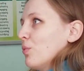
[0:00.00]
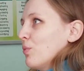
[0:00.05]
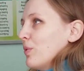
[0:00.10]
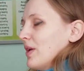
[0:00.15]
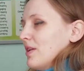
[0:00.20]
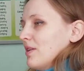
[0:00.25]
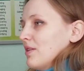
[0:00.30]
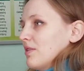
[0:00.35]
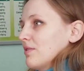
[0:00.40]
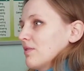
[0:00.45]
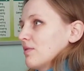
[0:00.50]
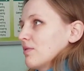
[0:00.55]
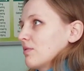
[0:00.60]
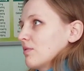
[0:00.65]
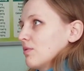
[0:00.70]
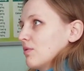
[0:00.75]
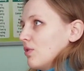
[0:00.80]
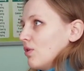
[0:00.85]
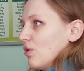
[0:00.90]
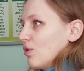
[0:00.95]
when
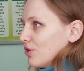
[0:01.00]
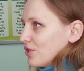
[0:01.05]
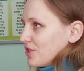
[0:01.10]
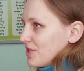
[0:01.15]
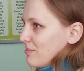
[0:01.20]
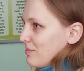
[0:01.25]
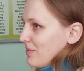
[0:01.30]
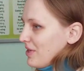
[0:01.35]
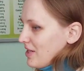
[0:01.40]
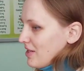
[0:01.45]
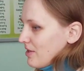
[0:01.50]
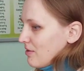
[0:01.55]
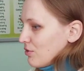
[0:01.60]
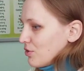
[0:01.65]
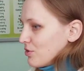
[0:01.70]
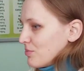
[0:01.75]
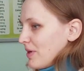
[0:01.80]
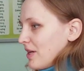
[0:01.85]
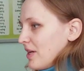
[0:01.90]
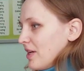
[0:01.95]
all the media
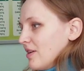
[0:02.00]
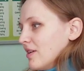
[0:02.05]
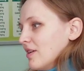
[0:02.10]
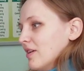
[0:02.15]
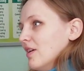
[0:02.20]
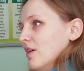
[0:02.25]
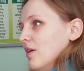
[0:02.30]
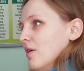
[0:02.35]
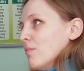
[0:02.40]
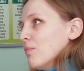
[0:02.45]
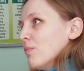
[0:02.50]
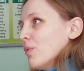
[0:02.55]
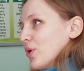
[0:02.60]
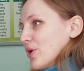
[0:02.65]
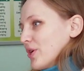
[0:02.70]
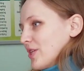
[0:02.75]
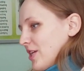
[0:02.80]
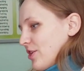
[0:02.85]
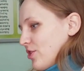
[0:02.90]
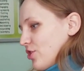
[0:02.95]
was paying
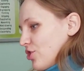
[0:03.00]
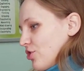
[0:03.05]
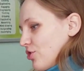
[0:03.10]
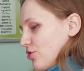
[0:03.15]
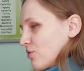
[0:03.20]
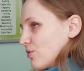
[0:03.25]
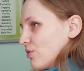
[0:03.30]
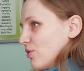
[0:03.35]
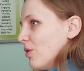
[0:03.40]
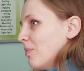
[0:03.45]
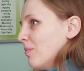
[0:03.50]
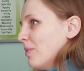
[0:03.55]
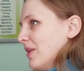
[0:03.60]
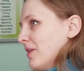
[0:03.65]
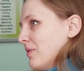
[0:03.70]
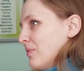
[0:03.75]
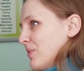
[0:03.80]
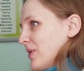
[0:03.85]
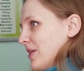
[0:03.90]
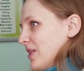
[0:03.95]
more attention to global
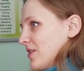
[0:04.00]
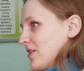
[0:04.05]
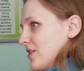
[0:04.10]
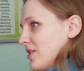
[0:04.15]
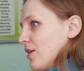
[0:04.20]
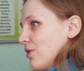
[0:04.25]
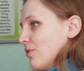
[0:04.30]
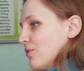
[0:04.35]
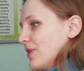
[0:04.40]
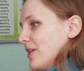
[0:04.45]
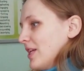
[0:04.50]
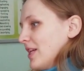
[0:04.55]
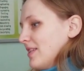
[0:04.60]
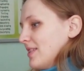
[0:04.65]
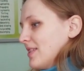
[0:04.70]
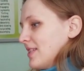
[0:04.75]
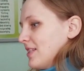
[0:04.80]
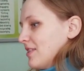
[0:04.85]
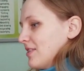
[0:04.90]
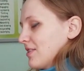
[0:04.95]
events,
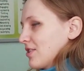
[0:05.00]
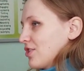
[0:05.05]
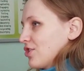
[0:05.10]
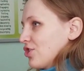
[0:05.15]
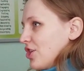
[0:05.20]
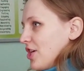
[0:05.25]
nowadays things